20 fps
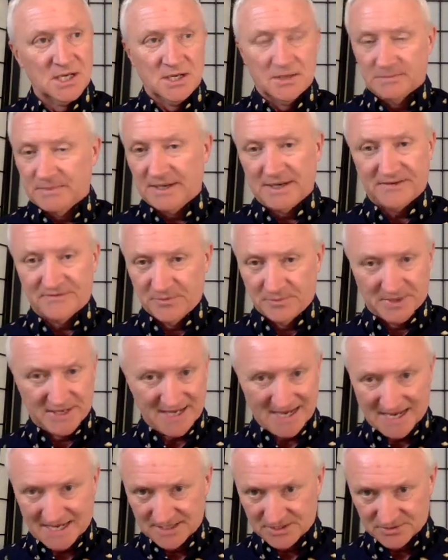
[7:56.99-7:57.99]
but everybody
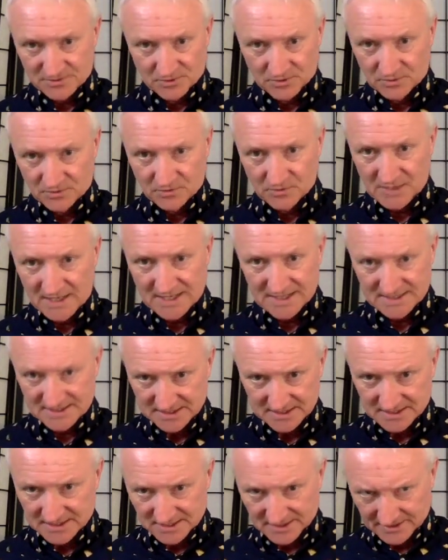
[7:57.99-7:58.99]
has their own ways
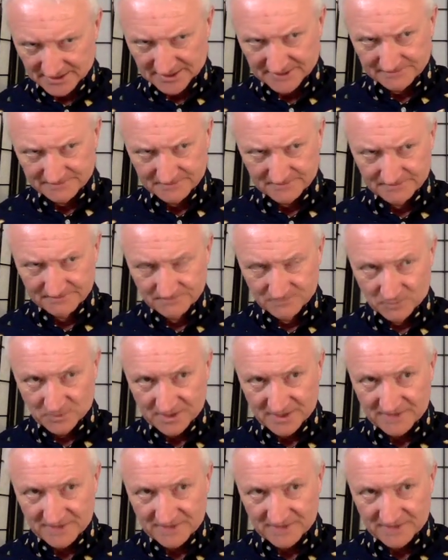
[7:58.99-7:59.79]
where they